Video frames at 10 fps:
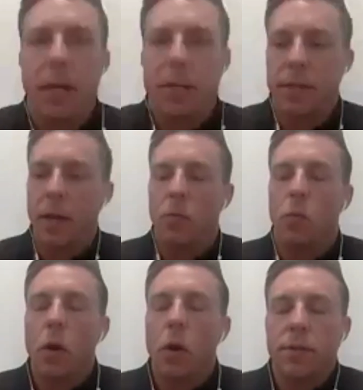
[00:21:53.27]
again,
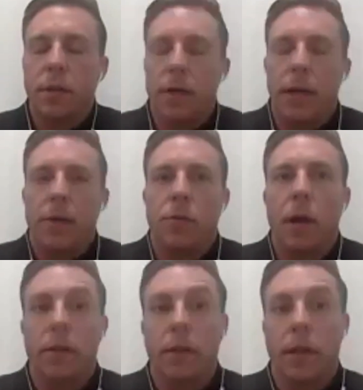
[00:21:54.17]
one is going to
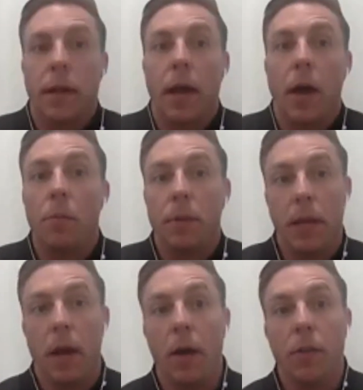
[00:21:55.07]
indirectly help the
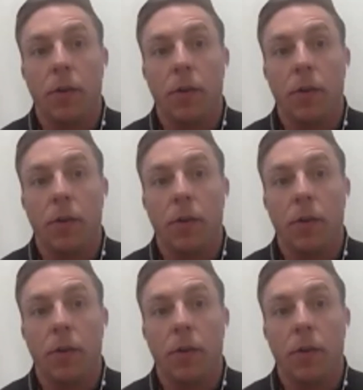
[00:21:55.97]
other.